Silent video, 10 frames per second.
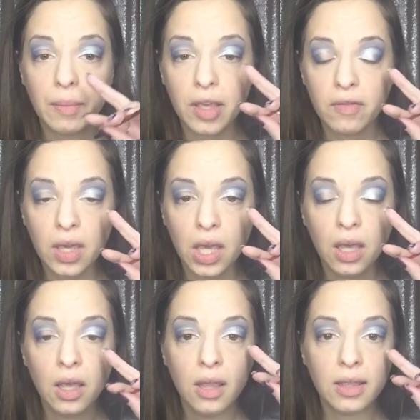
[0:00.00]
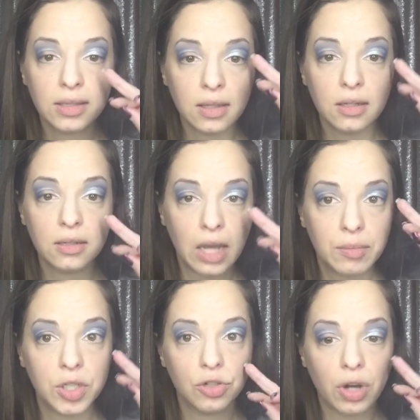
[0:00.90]
I'm giving this a little
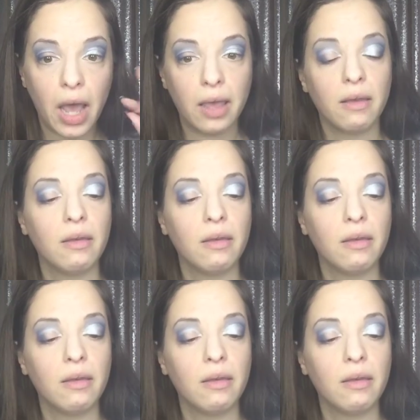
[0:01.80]
time to dry.